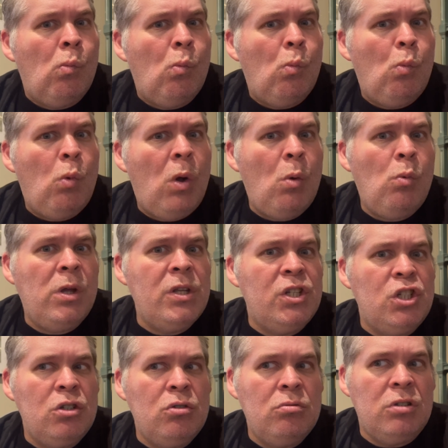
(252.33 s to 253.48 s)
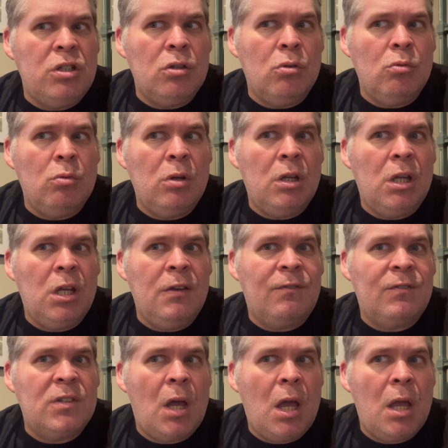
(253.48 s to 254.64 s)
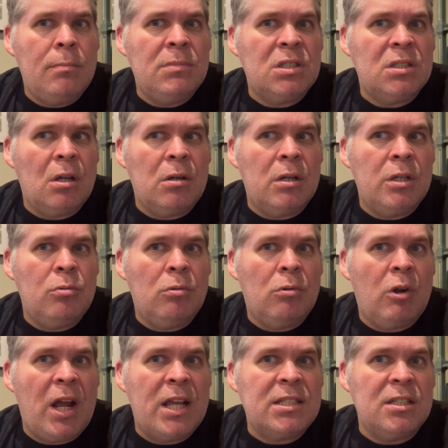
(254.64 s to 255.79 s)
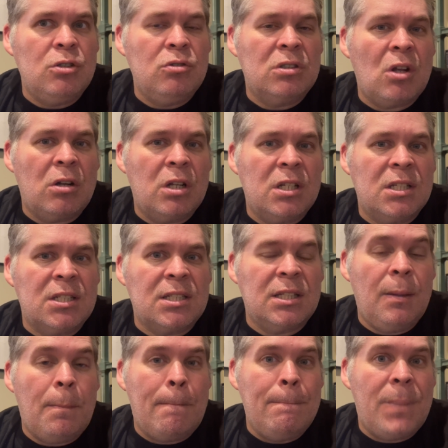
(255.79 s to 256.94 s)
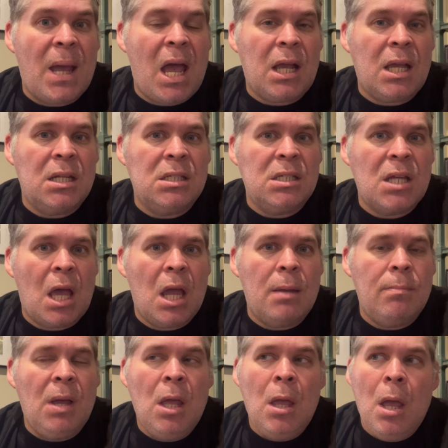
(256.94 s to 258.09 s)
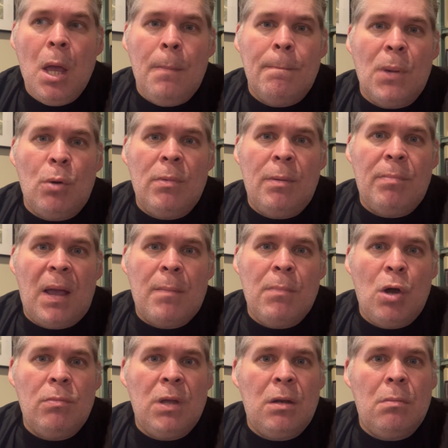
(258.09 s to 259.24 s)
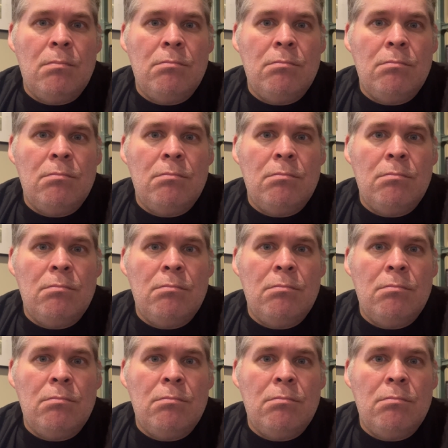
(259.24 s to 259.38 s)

What would you do if time started to regress and you started to slip back in time moment by moment?